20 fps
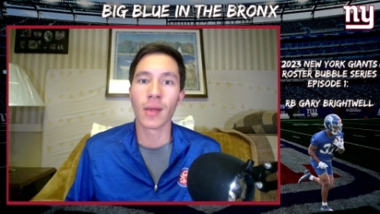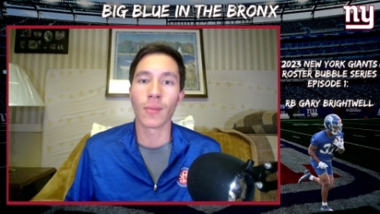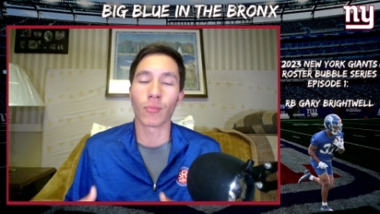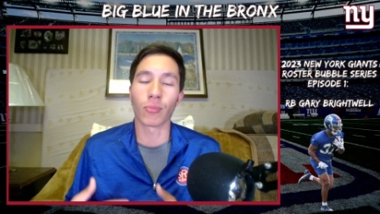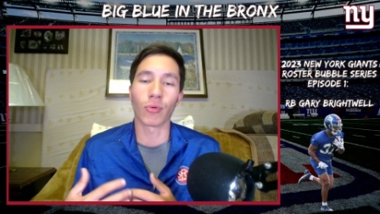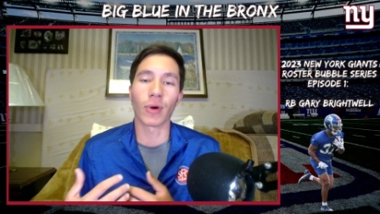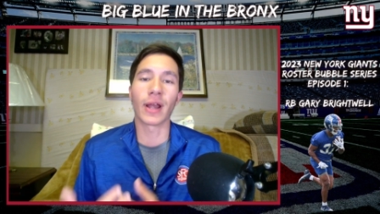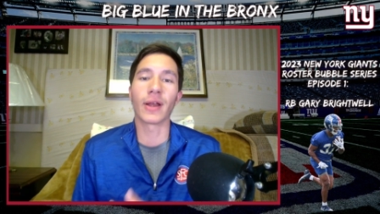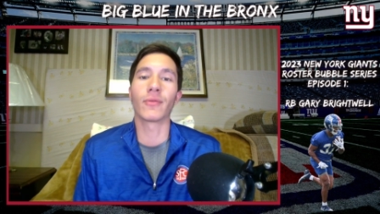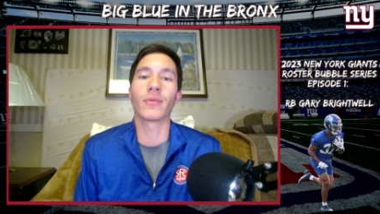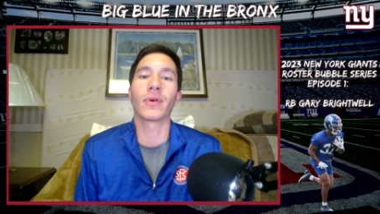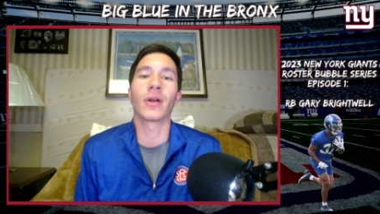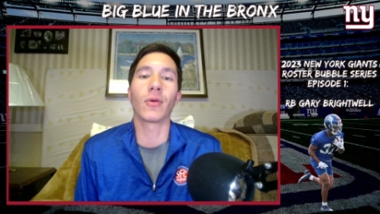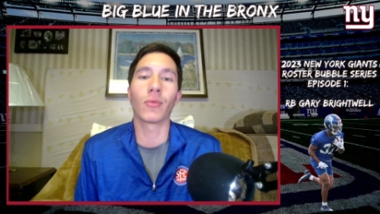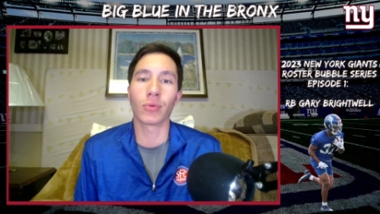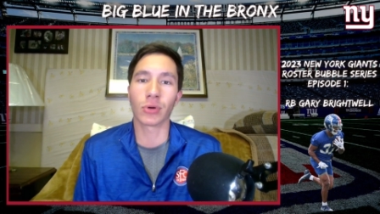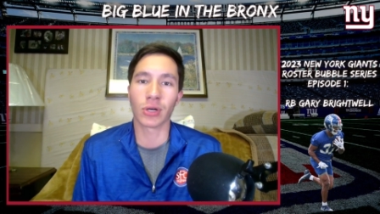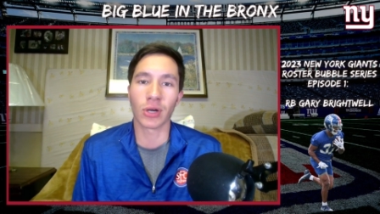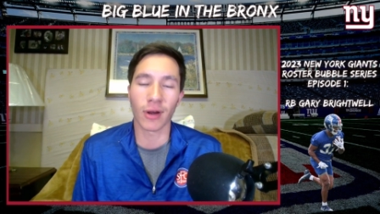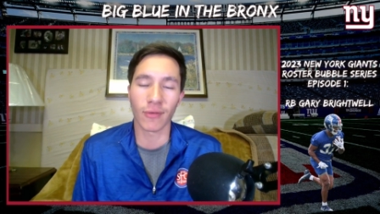Brightwell
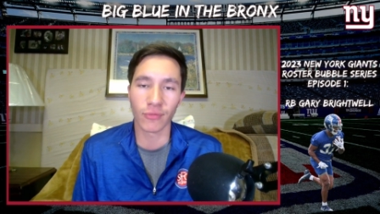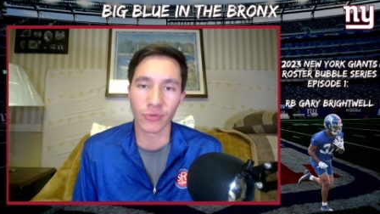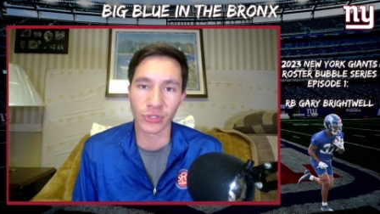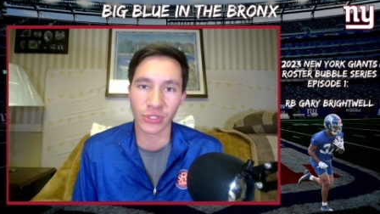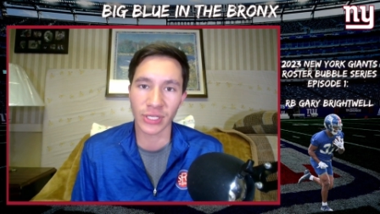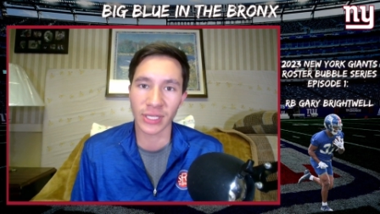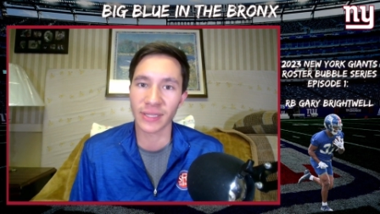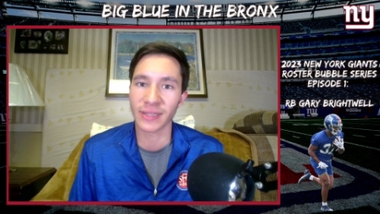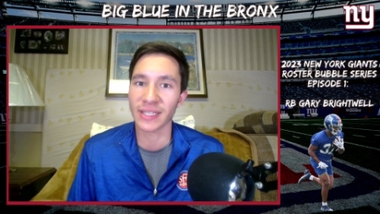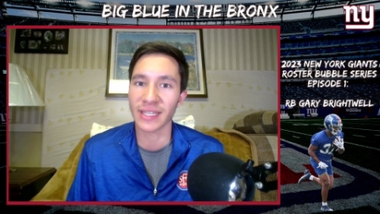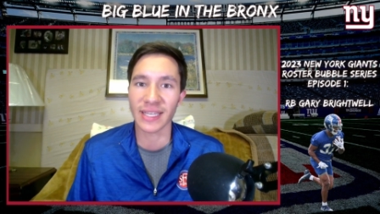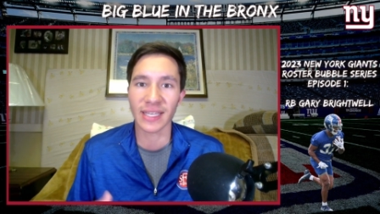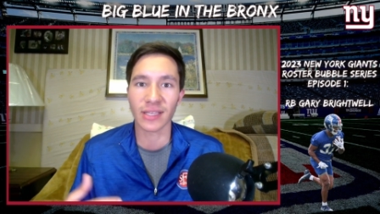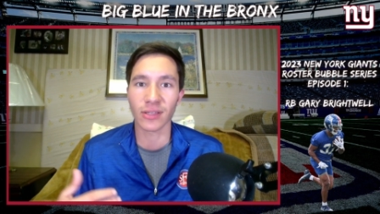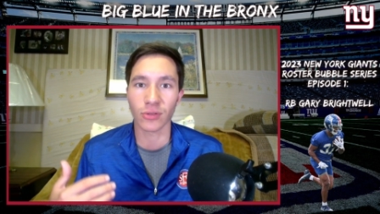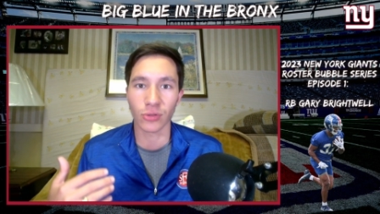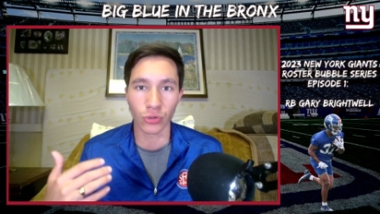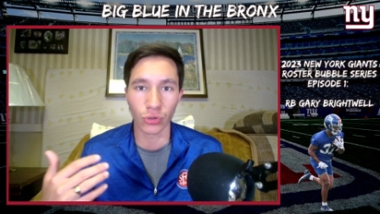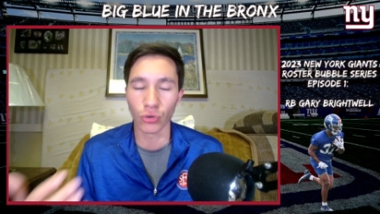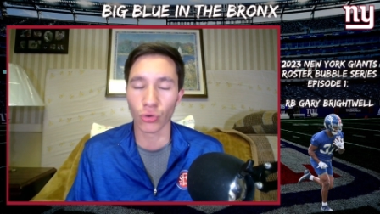recovers it. The
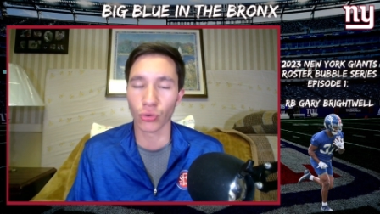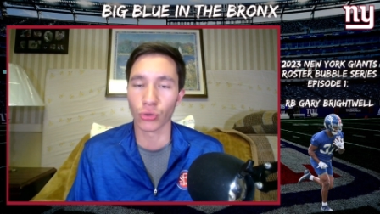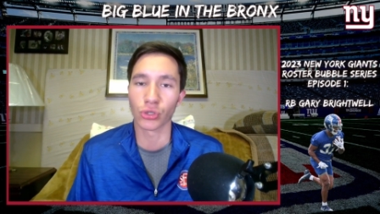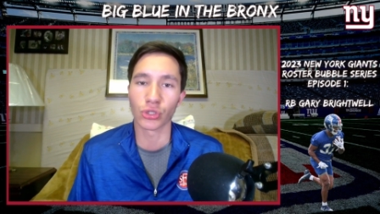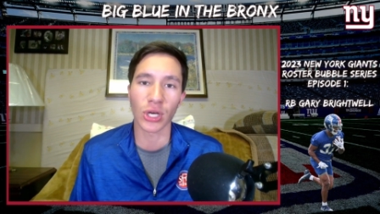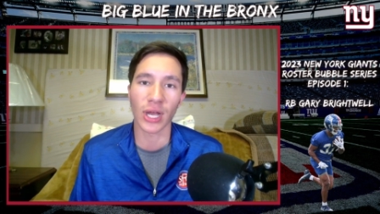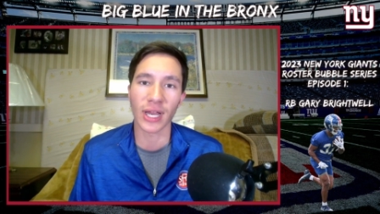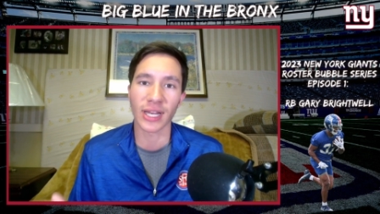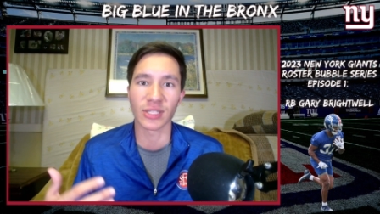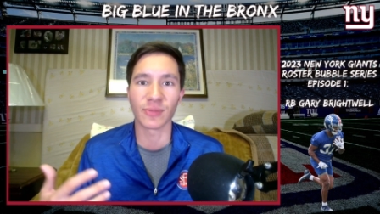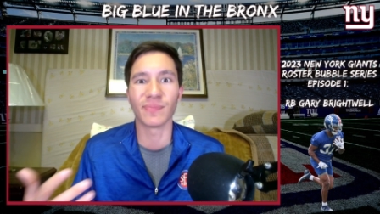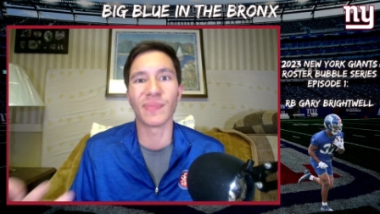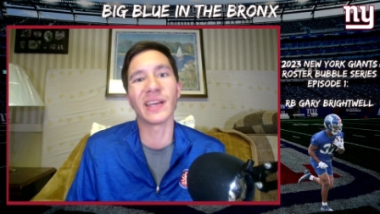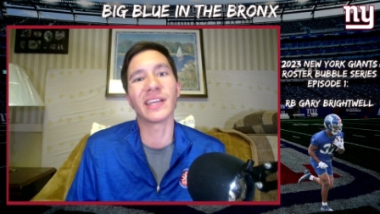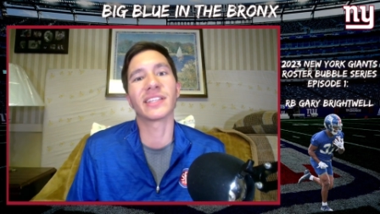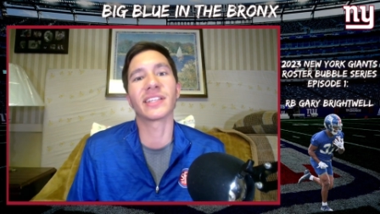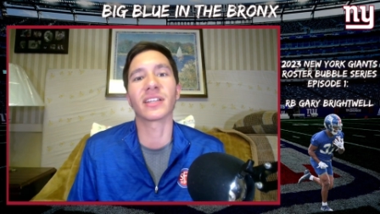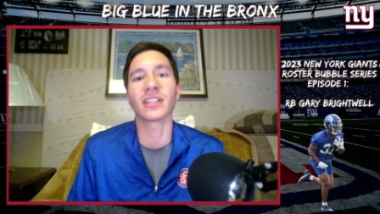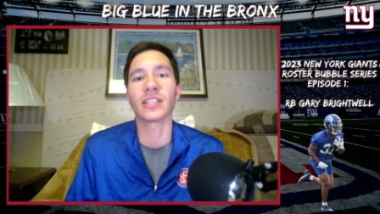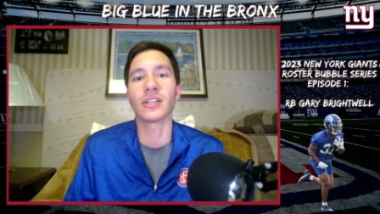New York Giants
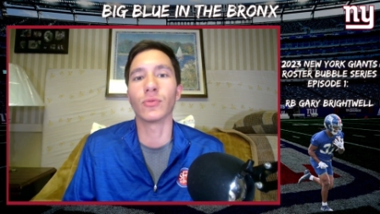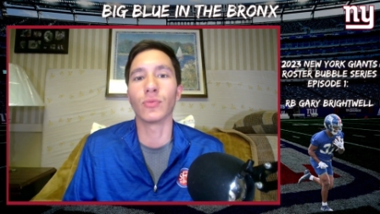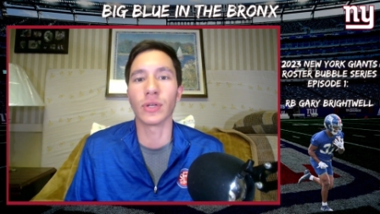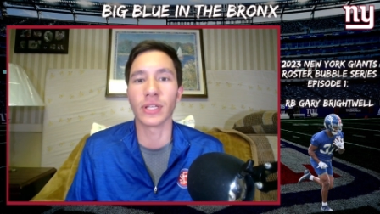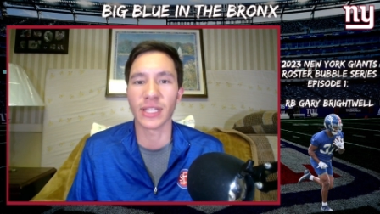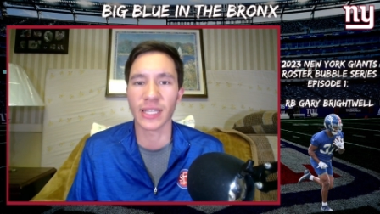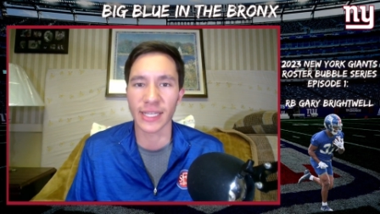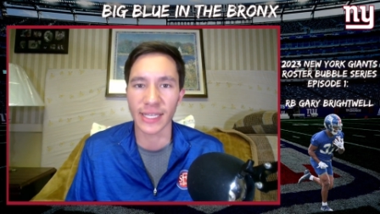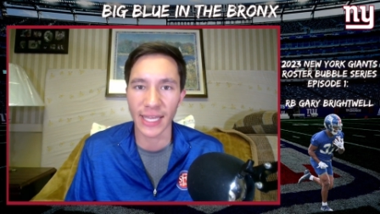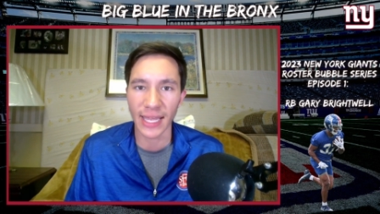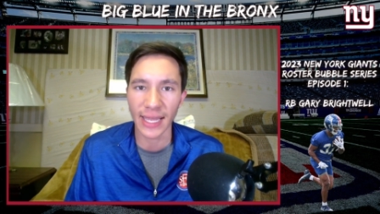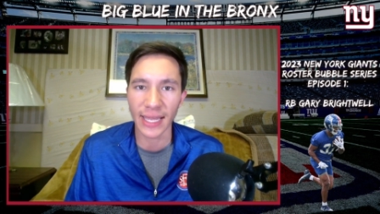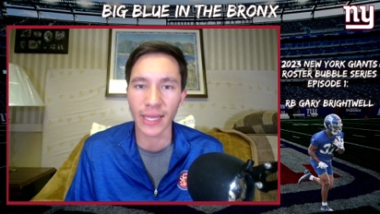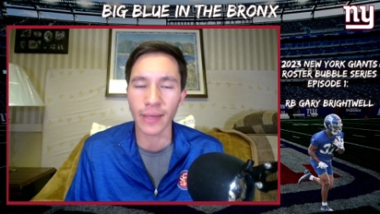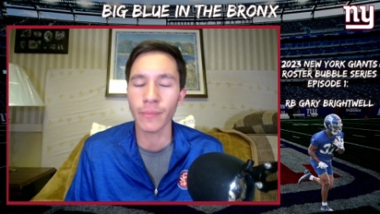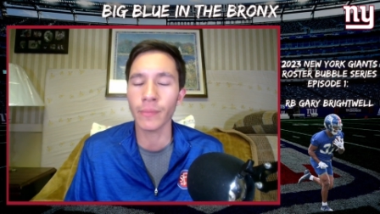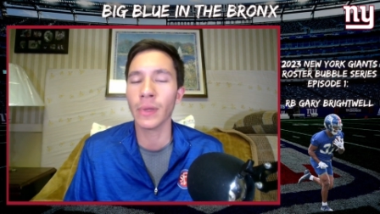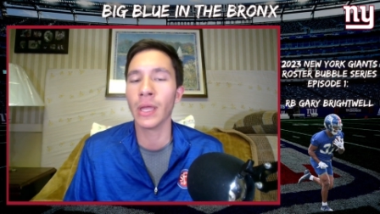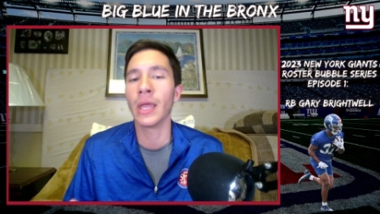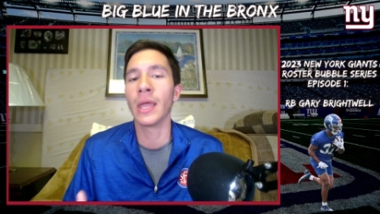basically win the
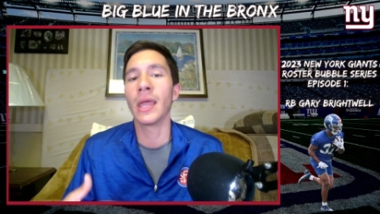game.